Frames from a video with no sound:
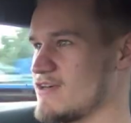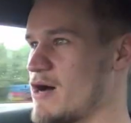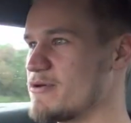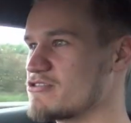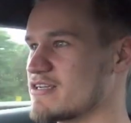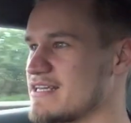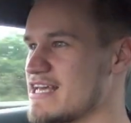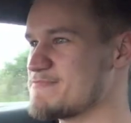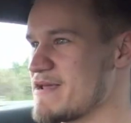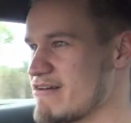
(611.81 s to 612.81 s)
Army Tricks and
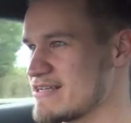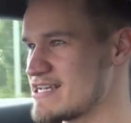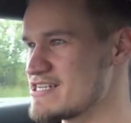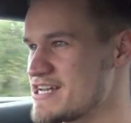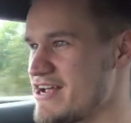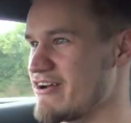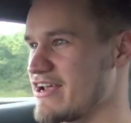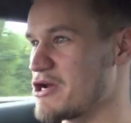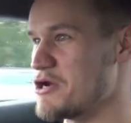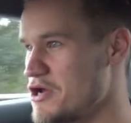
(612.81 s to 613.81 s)
SB Race Engineering,
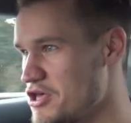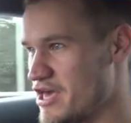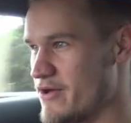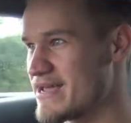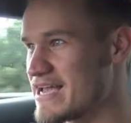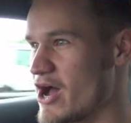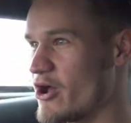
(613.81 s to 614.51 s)
here we go.